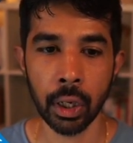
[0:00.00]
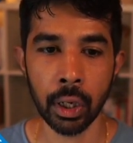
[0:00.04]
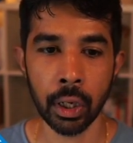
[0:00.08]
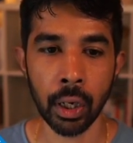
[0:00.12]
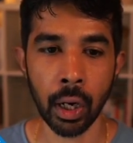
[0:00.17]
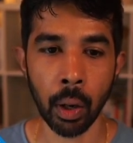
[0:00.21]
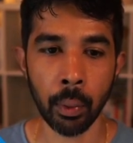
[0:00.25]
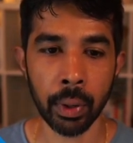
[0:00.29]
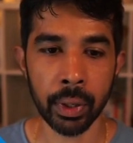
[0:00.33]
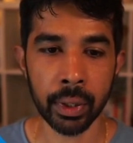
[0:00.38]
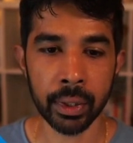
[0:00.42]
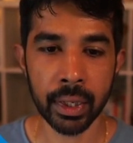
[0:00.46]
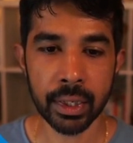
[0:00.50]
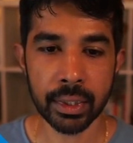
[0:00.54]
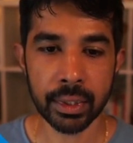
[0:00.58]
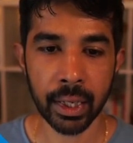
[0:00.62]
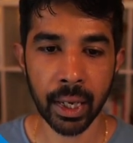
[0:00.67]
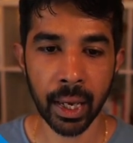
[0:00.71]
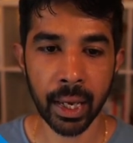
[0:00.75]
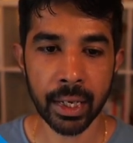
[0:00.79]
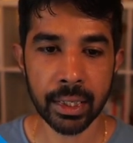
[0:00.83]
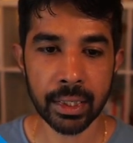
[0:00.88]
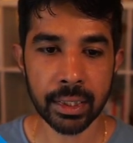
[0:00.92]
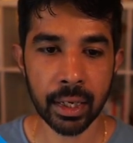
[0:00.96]
Now in this
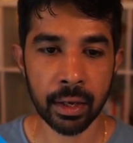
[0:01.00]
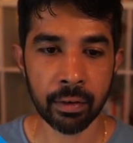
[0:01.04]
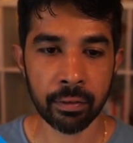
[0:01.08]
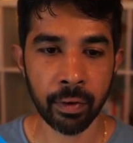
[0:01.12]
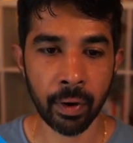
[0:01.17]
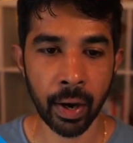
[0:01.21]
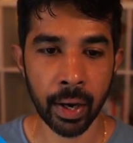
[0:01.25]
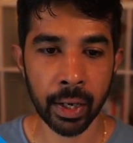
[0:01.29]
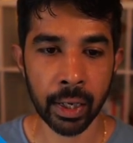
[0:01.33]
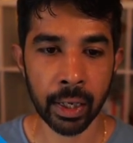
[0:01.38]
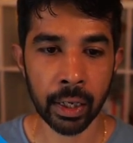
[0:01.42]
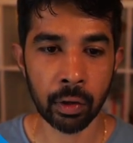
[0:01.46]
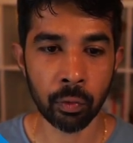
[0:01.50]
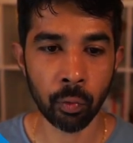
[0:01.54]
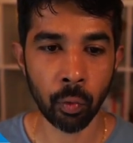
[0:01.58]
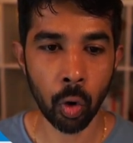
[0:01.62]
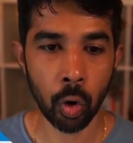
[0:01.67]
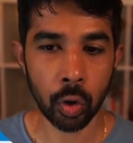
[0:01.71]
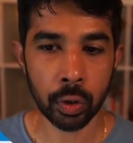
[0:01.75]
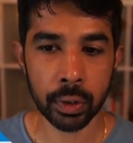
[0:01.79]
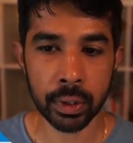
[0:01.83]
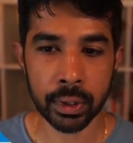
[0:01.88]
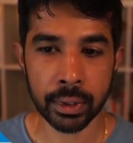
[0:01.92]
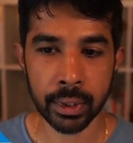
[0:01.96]
case, if I
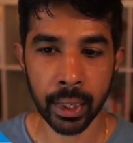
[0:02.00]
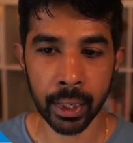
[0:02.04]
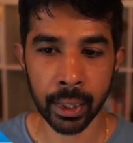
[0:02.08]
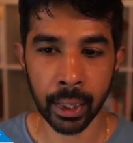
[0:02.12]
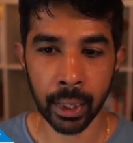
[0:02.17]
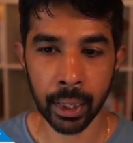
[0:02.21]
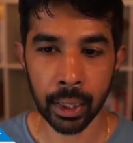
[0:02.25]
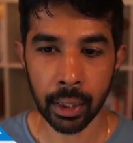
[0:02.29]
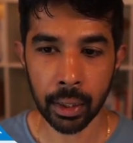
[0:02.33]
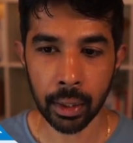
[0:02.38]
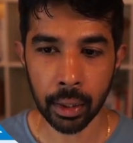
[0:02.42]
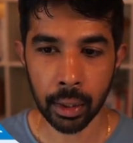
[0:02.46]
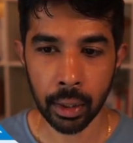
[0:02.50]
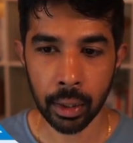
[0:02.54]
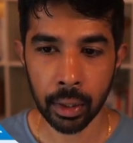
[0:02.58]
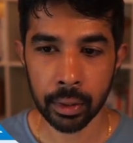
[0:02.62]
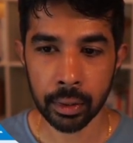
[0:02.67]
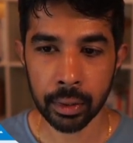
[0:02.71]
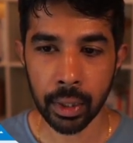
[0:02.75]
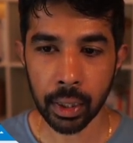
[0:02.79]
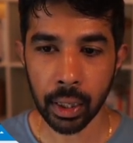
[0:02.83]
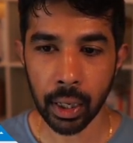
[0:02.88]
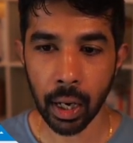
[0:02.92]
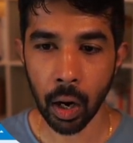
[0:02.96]
invoke this again,
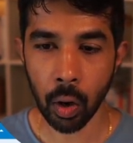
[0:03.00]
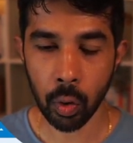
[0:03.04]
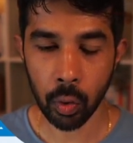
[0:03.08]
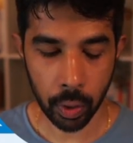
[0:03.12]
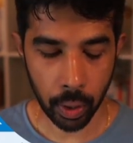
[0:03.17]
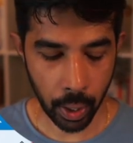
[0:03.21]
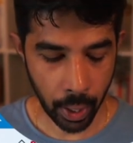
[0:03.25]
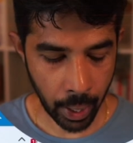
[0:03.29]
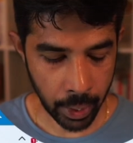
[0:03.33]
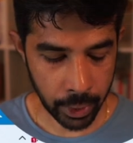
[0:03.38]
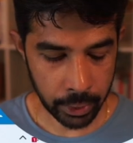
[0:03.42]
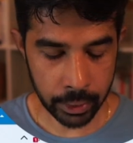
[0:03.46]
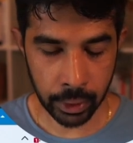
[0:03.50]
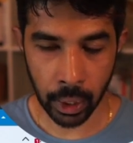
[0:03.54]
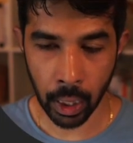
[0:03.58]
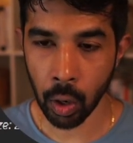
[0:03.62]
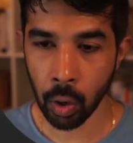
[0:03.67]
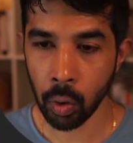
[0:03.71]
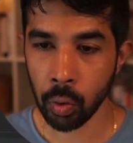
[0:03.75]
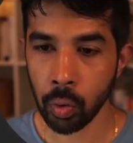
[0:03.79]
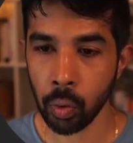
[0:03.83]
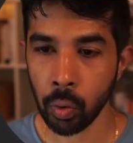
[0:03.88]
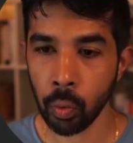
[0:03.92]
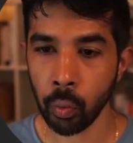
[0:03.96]
the count has
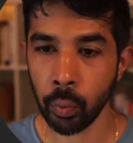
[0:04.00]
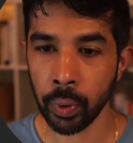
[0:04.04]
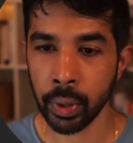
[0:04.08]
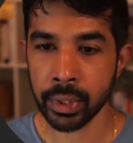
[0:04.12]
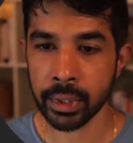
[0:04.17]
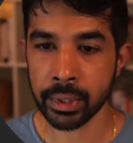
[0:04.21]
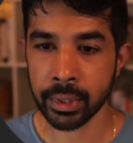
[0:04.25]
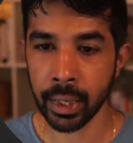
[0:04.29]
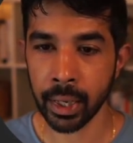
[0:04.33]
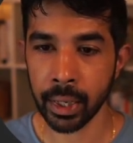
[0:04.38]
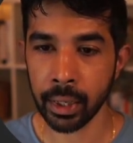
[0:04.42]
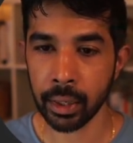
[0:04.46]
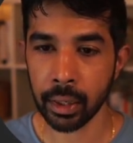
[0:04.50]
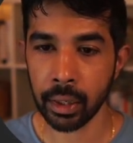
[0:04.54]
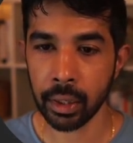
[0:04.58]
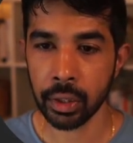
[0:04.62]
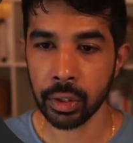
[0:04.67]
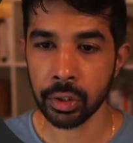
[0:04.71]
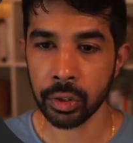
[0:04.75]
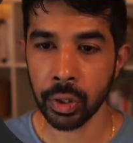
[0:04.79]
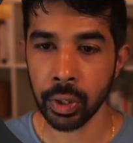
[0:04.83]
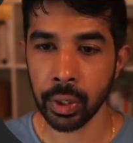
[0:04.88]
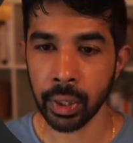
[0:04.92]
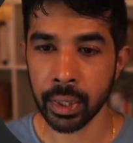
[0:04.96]
now reset.
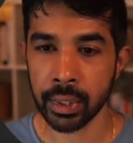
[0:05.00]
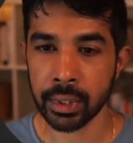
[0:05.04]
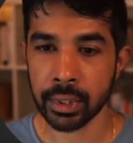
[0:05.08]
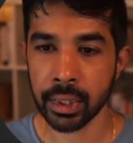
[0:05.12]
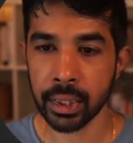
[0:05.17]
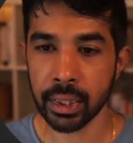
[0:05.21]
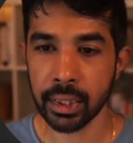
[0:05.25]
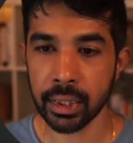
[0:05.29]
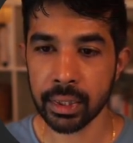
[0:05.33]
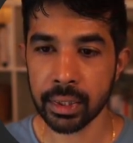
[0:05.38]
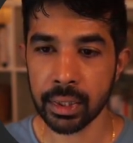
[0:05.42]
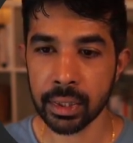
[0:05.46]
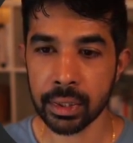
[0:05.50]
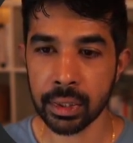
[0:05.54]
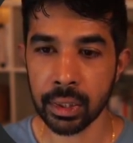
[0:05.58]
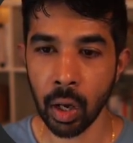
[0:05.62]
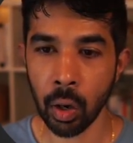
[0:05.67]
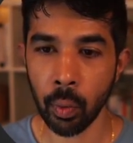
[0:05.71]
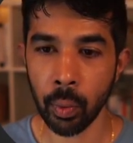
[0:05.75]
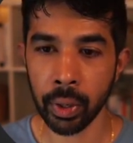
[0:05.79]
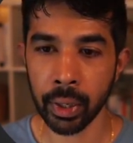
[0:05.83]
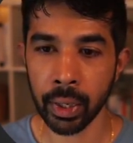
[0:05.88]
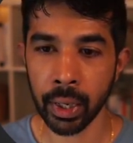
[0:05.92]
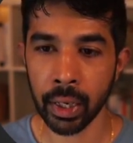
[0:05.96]
So you can see this is
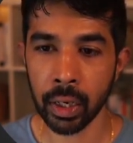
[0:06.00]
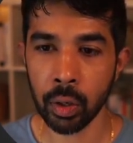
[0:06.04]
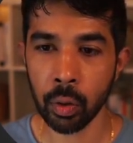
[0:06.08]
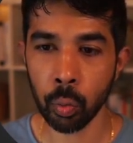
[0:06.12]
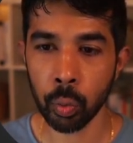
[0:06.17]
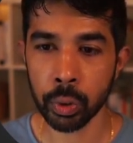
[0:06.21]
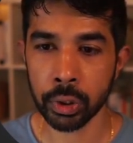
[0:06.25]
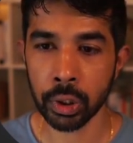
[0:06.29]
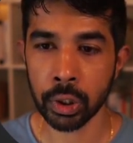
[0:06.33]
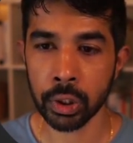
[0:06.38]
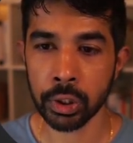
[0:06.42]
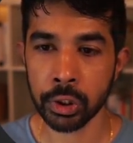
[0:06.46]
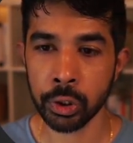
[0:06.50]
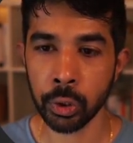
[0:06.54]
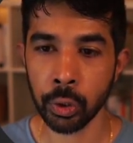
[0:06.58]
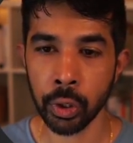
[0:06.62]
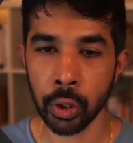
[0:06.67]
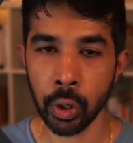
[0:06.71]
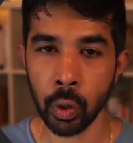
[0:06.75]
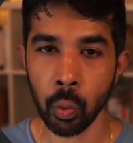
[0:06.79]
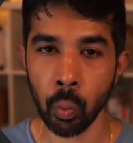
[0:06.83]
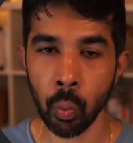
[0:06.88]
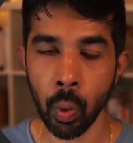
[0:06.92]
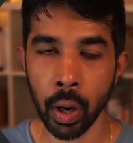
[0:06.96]
now again Visual
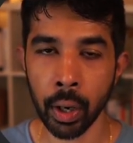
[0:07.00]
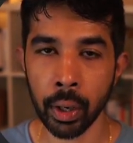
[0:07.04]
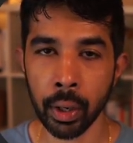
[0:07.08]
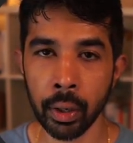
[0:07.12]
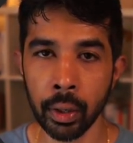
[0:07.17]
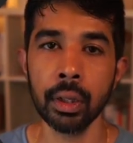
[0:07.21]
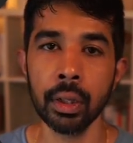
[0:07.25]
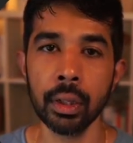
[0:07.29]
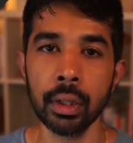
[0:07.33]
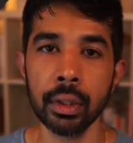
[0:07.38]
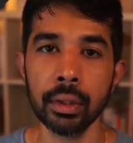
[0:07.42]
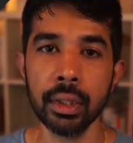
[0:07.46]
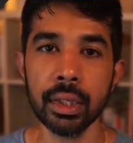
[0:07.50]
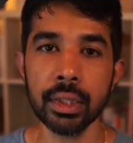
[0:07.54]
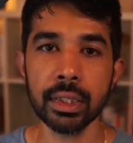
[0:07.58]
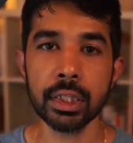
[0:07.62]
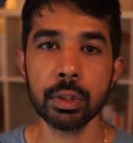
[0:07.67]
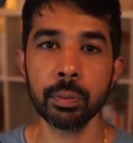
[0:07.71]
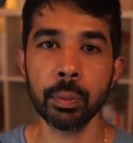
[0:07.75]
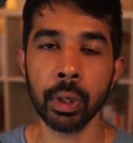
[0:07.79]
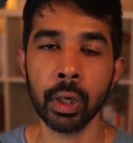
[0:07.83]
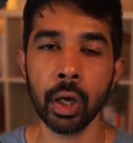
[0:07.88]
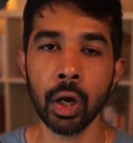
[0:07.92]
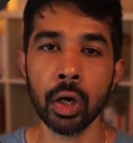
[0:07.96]
Studio 1. This is
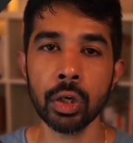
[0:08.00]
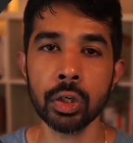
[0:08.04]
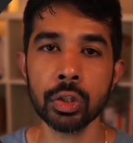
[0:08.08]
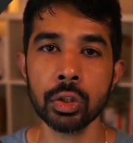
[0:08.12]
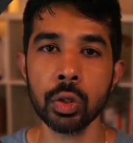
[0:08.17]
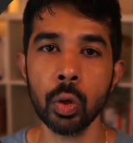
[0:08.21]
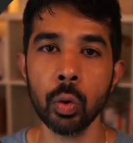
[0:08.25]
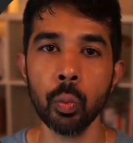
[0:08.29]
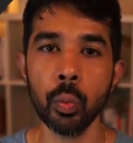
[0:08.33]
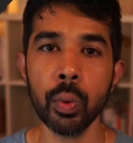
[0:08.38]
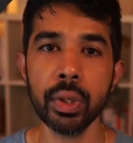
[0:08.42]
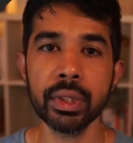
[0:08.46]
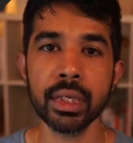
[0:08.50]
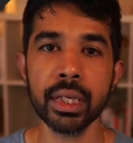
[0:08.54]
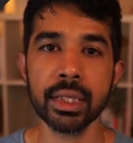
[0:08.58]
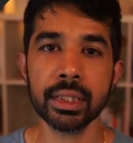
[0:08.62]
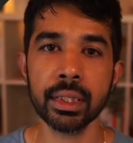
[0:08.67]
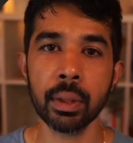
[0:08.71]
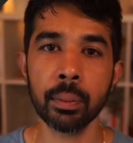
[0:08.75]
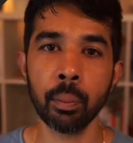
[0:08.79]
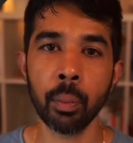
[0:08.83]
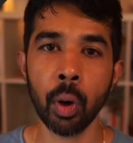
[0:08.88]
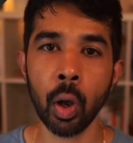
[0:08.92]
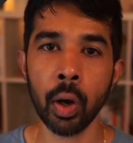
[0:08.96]
because we just
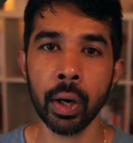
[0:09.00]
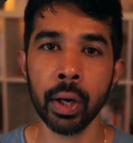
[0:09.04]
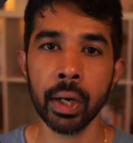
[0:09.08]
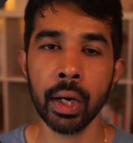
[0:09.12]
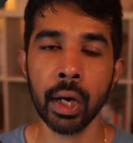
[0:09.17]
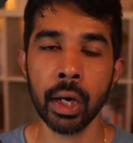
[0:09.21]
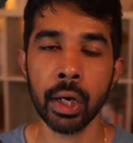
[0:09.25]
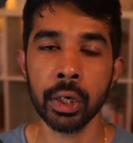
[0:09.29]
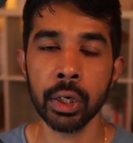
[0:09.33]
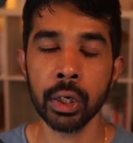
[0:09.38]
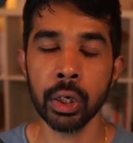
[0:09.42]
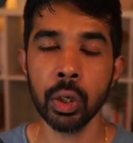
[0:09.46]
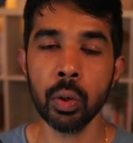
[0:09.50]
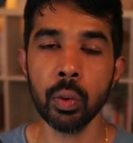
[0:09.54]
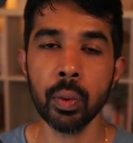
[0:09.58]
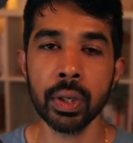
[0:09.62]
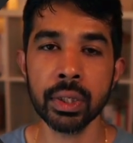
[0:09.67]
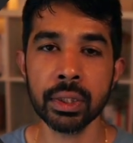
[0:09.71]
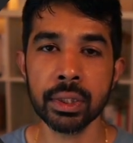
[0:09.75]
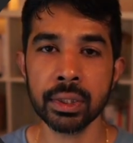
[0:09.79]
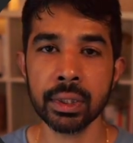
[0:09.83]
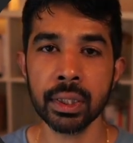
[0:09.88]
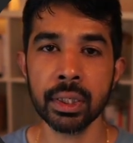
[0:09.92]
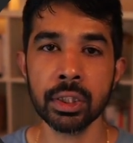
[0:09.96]
deployed a new
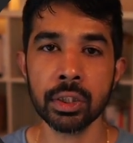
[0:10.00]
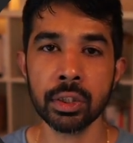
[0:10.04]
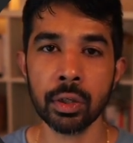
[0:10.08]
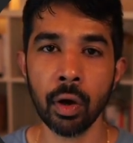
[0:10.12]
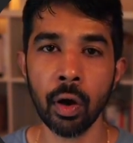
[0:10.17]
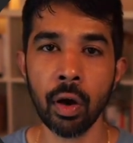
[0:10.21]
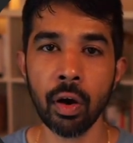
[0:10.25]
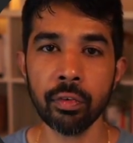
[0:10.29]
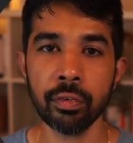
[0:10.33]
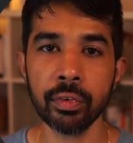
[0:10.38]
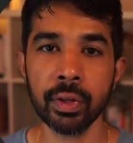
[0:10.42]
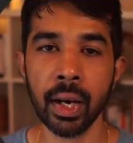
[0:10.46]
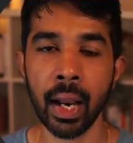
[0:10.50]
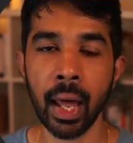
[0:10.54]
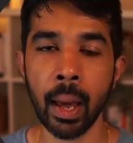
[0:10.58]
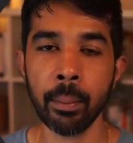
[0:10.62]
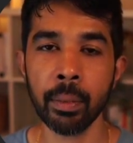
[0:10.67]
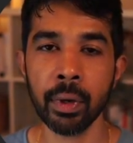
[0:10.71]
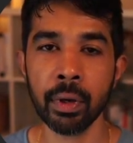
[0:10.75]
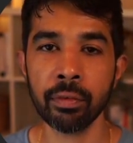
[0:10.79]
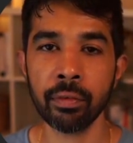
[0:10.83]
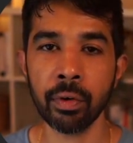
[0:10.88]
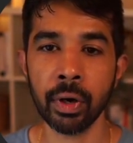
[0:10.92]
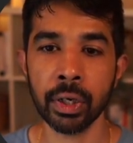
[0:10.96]
instance of the
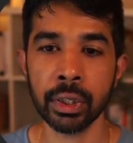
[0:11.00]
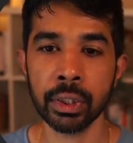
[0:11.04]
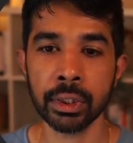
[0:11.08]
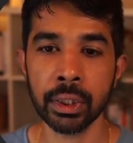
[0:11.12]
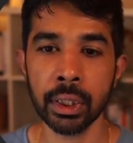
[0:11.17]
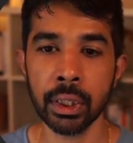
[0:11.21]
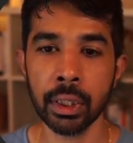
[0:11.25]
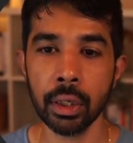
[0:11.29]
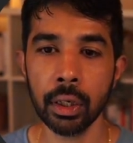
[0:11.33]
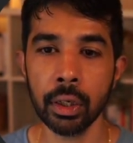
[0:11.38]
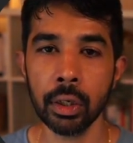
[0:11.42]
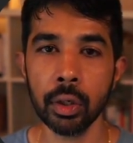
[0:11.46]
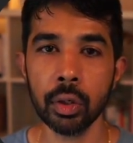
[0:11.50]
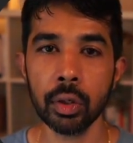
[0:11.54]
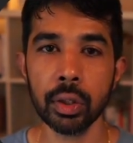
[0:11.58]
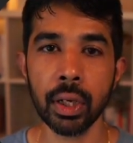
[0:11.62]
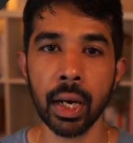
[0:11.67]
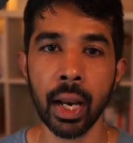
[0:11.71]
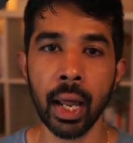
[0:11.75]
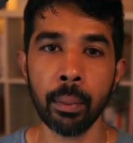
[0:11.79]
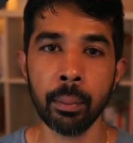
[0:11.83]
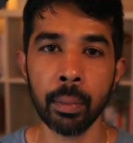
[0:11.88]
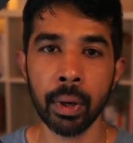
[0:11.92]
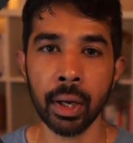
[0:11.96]
Lambda function to the
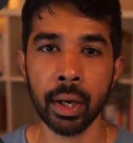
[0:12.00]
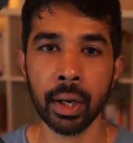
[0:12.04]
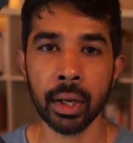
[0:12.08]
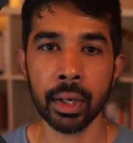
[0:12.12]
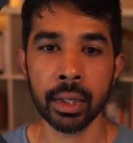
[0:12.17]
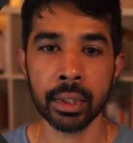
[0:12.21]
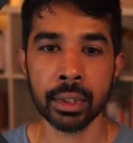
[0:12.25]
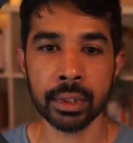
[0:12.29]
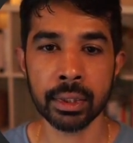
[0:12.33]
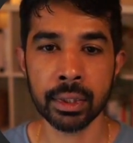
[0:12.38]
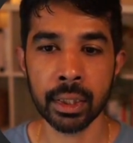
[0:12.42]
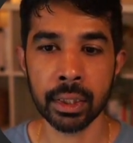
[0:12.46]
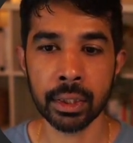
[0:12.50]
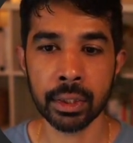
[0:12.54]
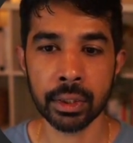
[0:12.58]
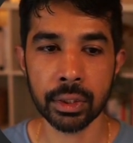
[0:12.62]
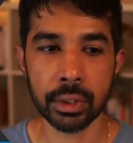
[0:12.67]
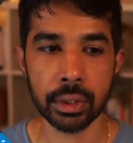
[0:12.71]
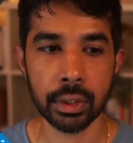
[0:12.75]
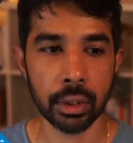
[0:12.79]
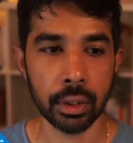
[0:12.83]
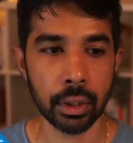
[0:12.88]
Lambda instance.